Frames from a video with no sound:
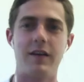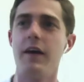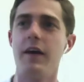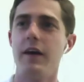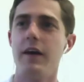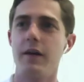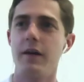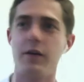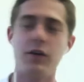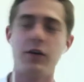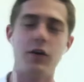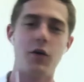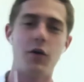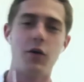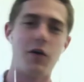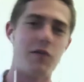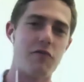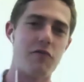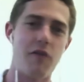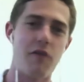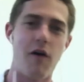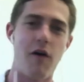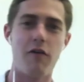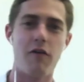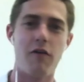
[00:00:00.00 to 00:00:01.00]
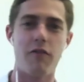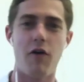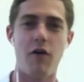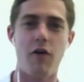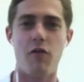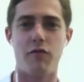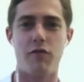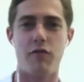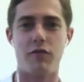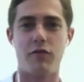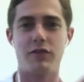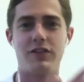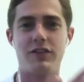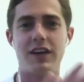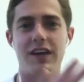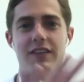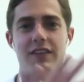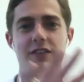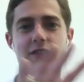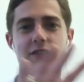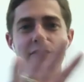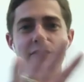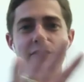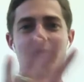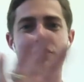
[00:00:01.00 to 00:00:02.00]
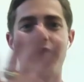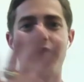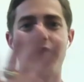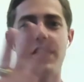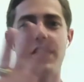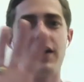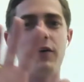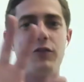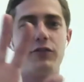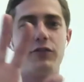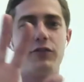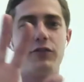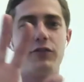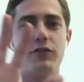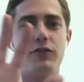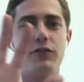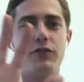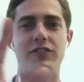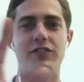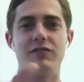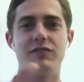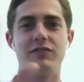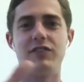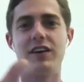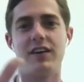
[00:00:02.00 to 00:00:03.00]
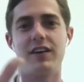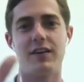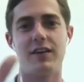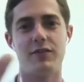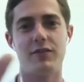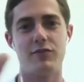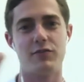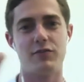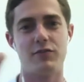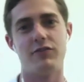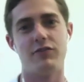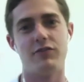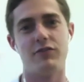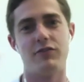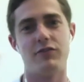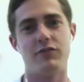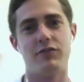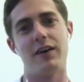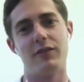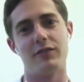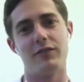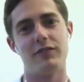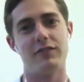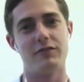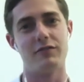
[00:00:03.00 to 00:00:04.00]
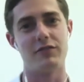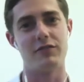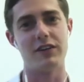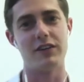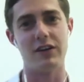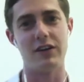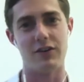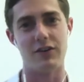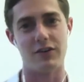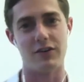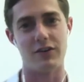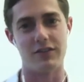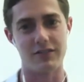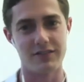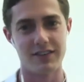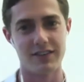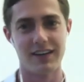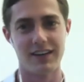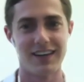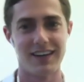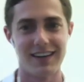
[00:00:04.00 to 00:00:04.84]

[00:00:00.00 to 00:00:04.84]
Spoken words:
evolve over tens of thousands, if not hundreds of thousands of years.